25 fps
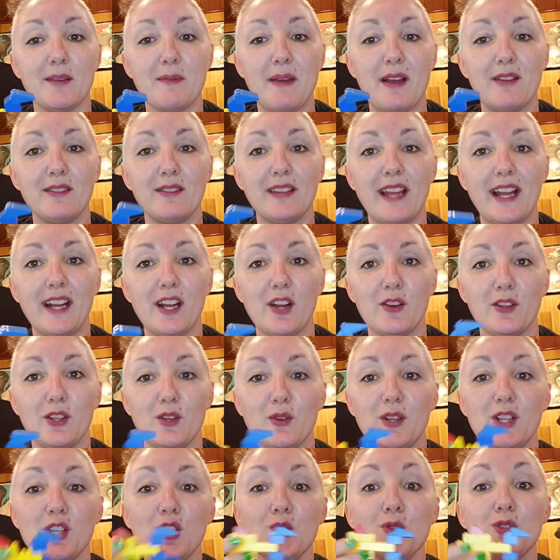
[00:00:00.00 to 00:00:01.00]
thing about Lego.
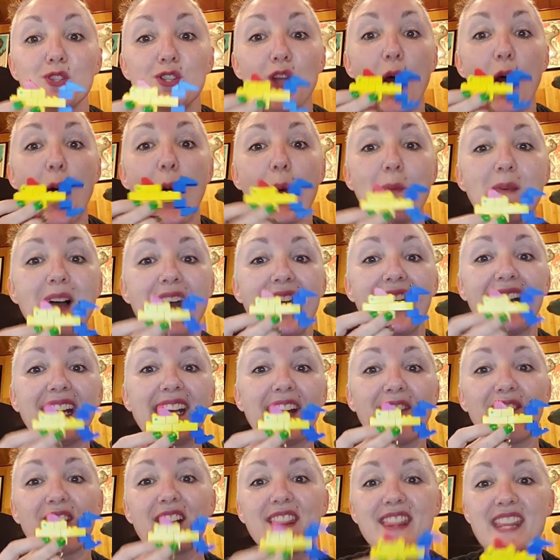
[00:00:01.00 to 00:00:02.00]
You can do so
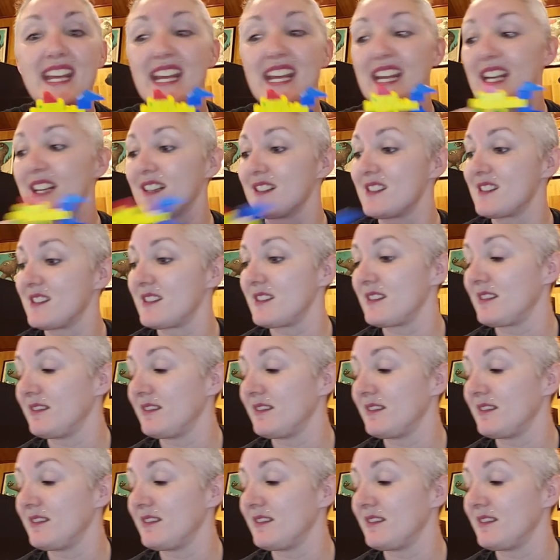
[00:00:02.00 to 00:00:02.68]
many different things.